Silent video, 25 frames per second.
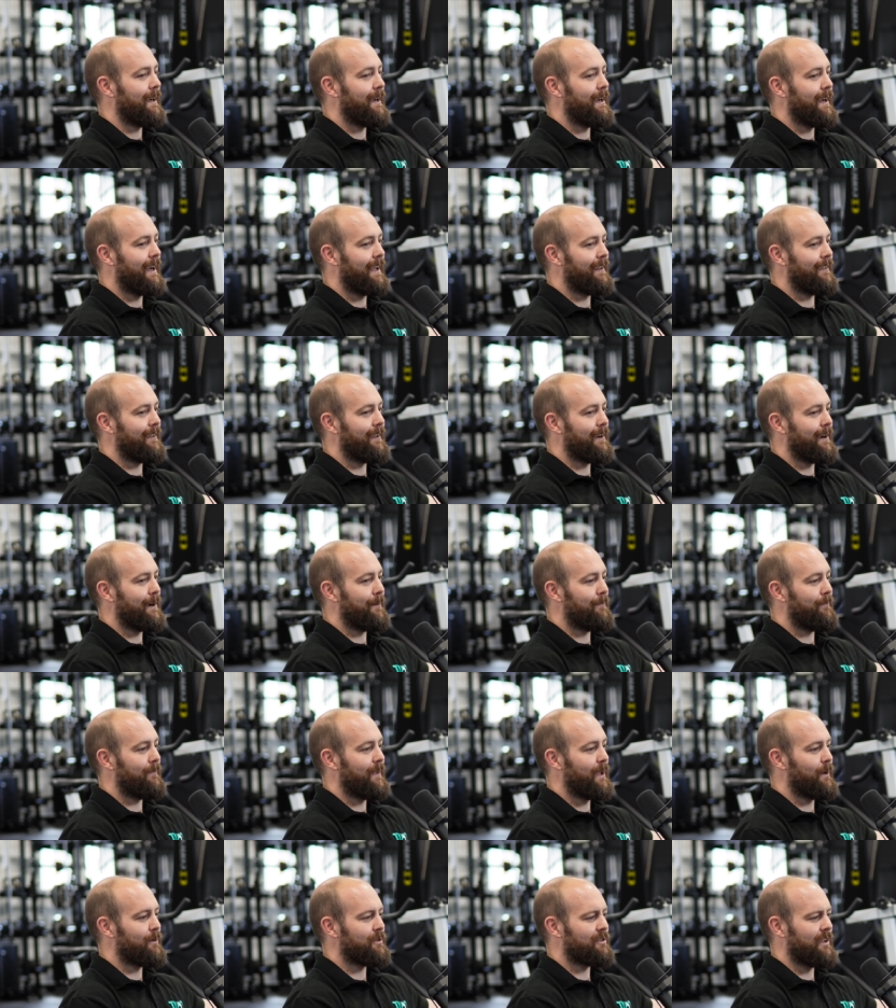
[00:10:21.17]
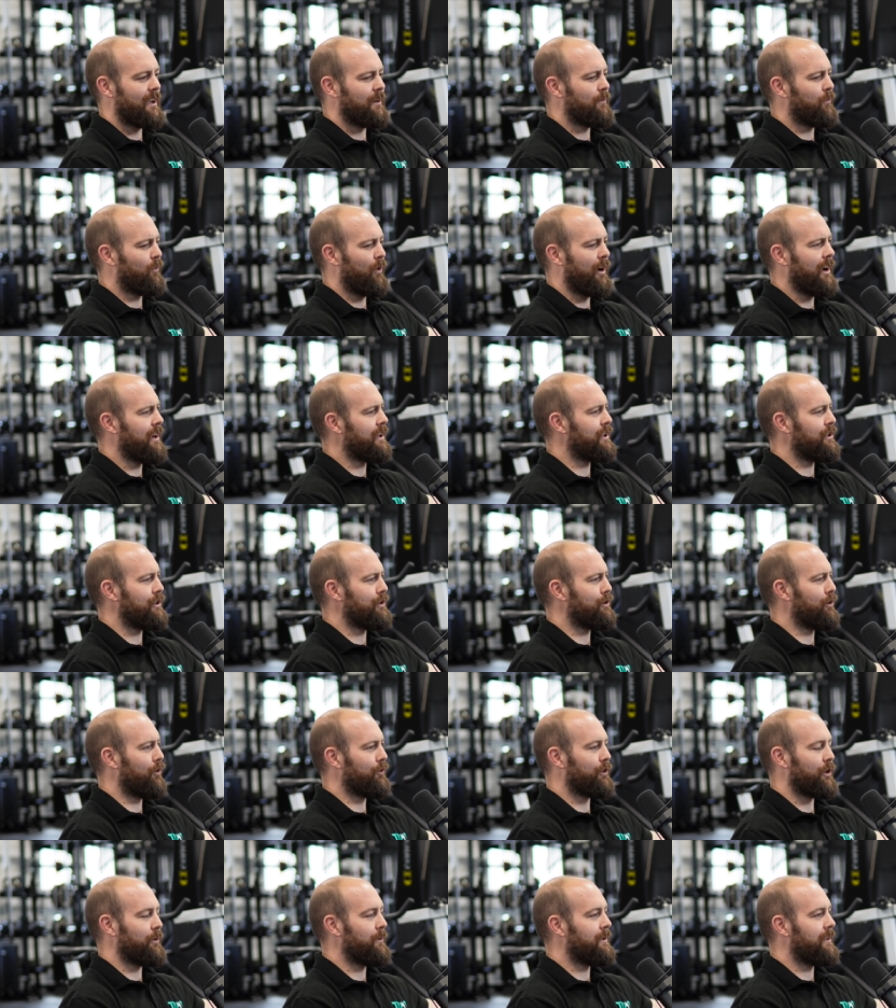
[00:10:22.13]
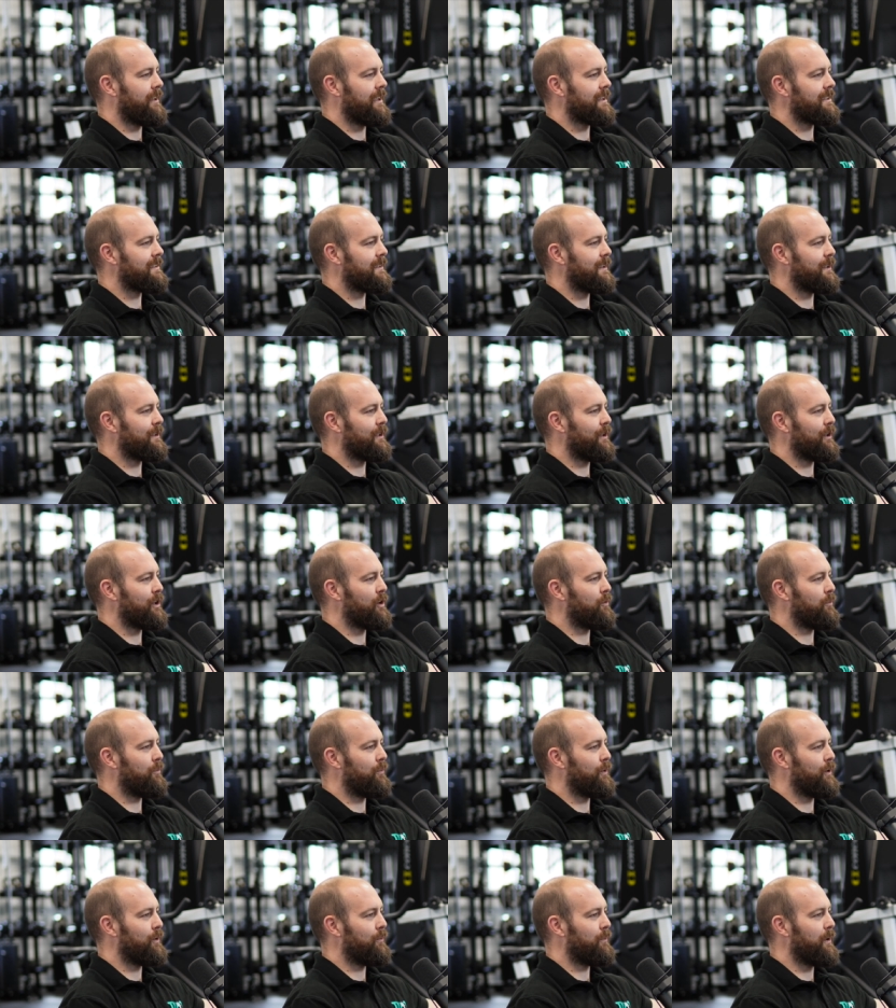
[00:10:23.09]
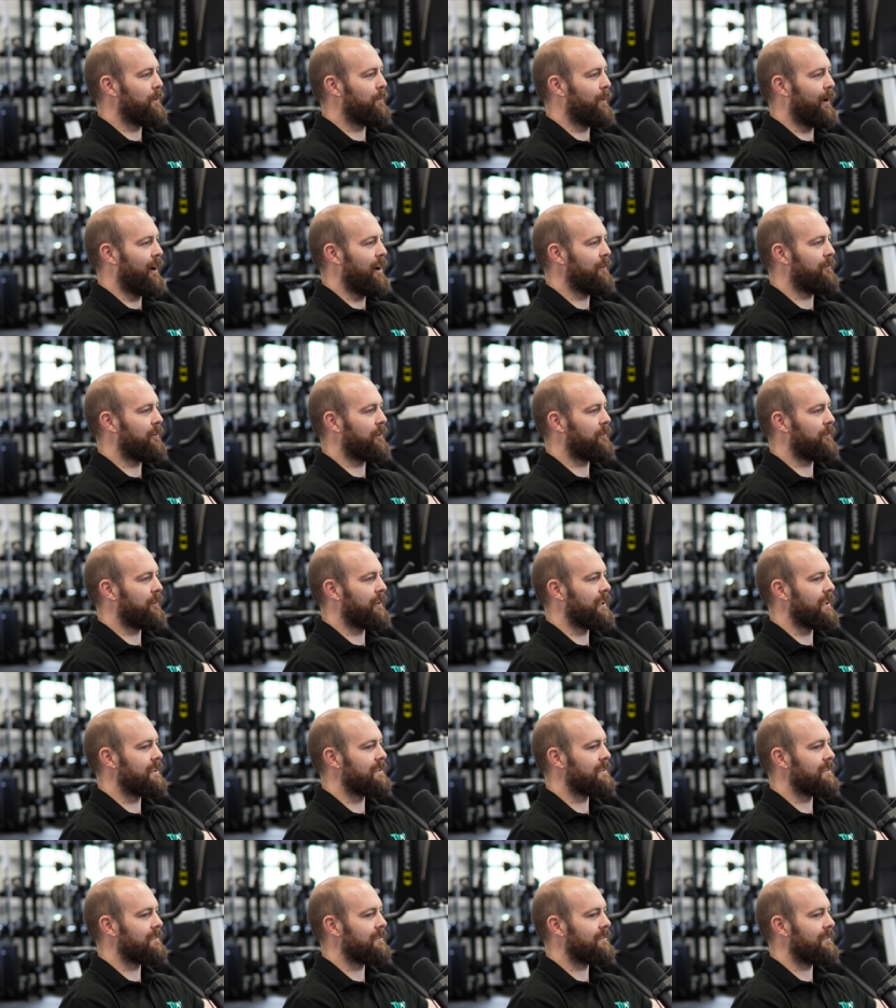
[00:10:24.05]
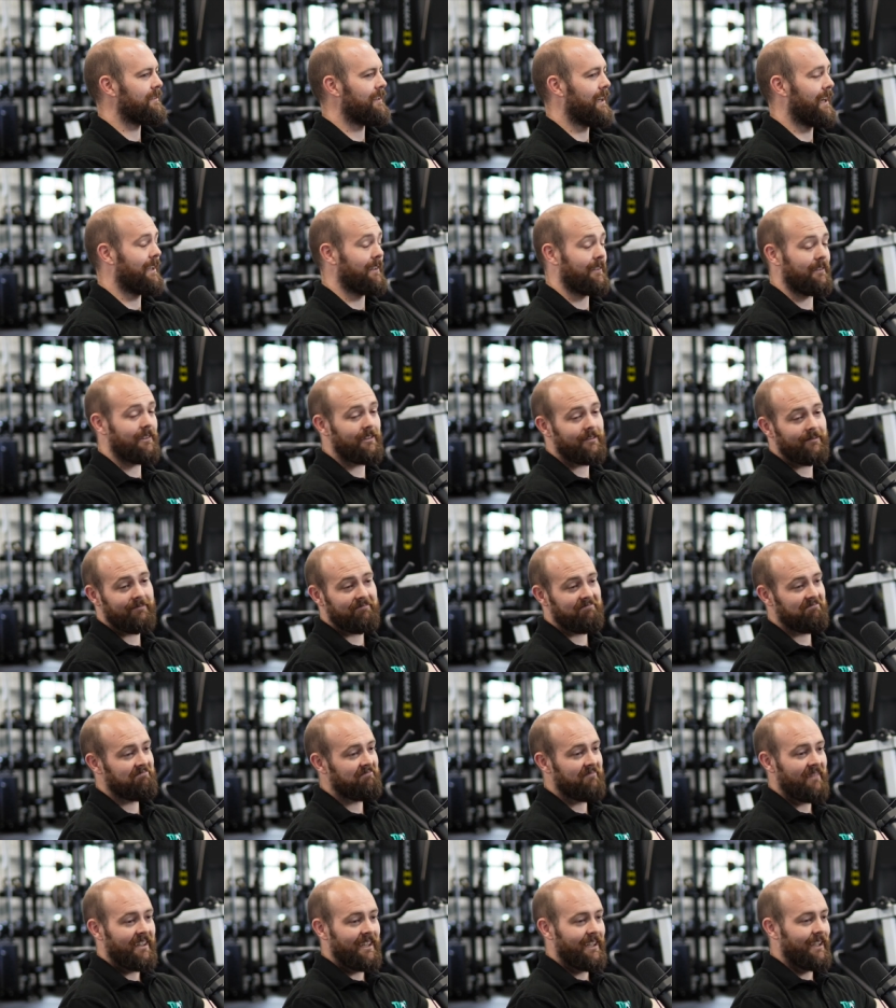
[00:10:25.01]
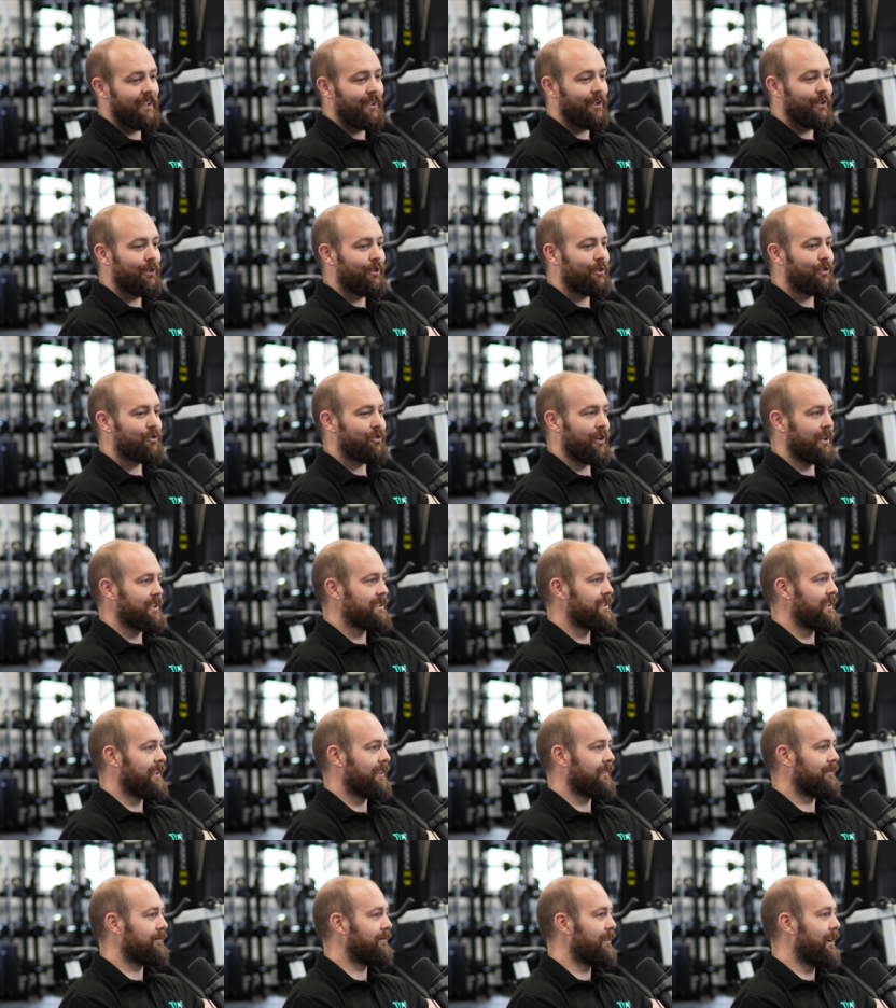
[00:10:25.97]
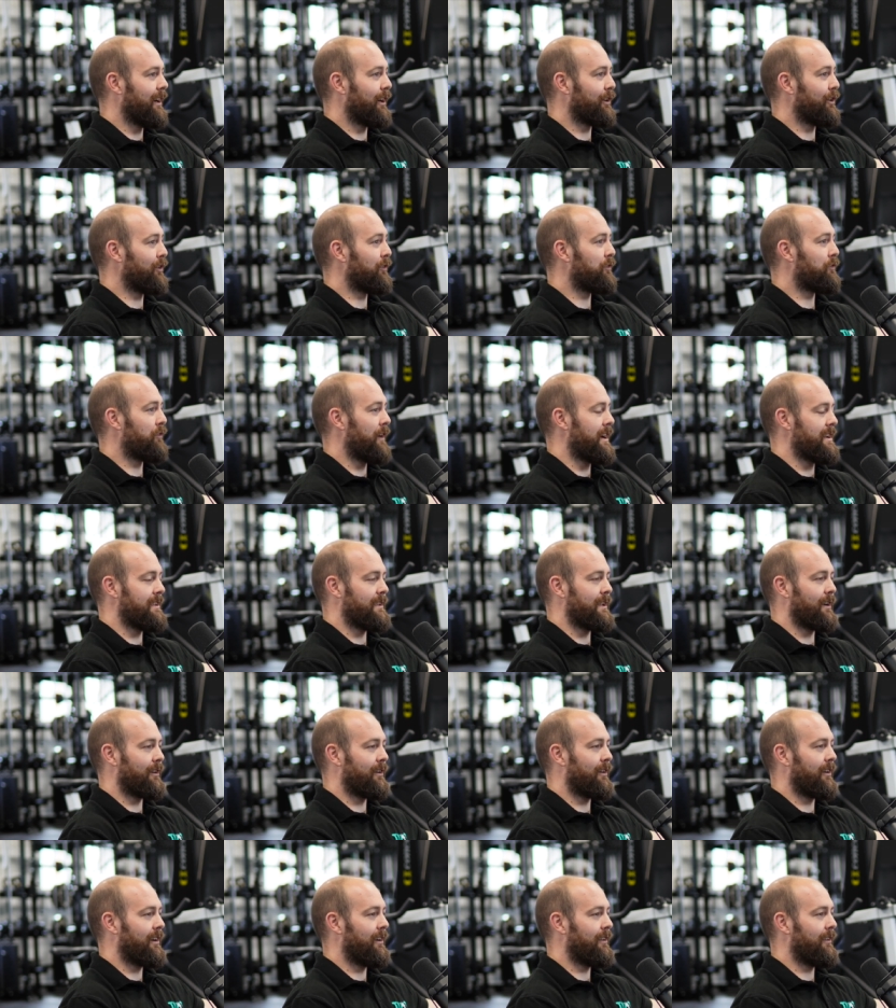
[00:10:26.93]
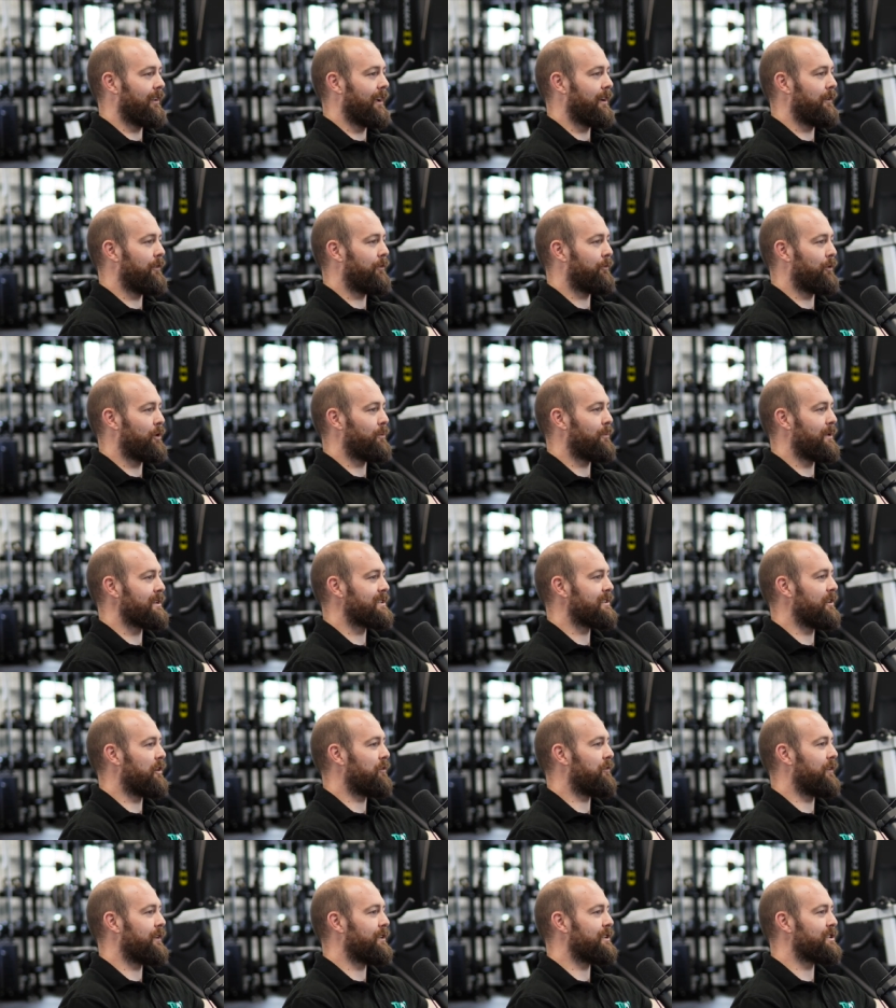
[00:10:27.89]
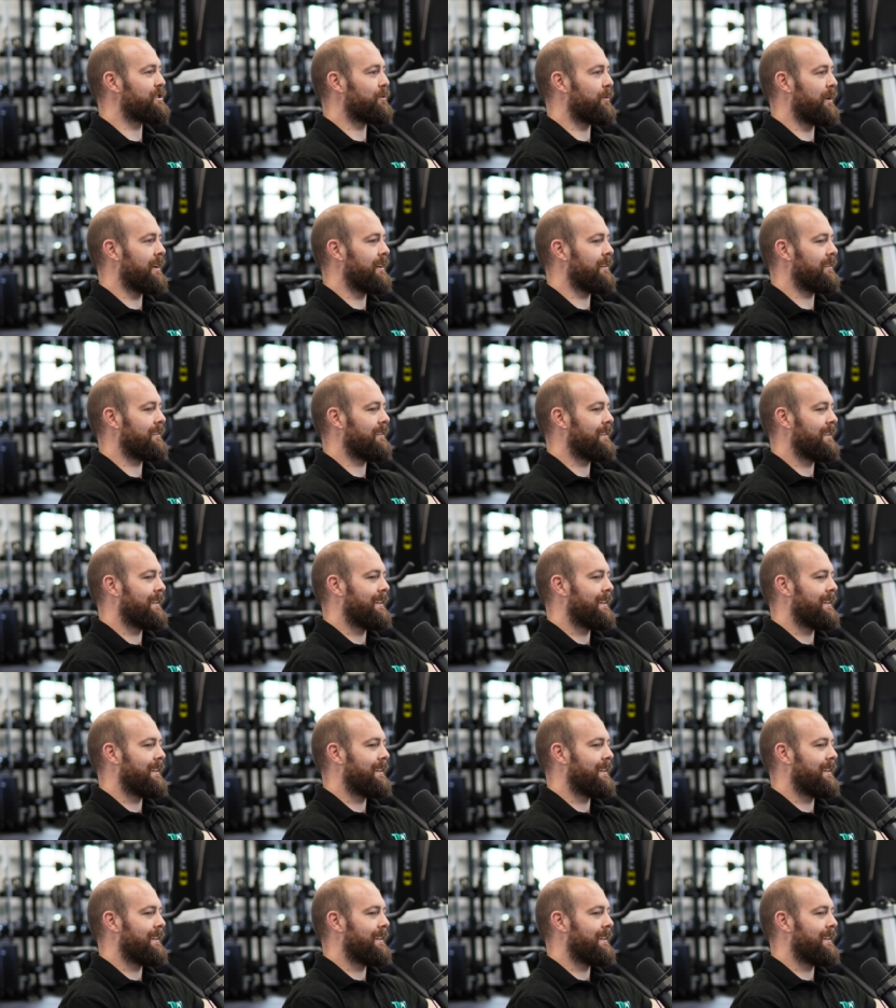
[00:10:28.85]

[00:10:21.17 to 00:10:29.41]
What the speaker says: And he was like, why are you not doing this? You'd be perfect for this. And trusting a good friend, I kind of like threw myself into it.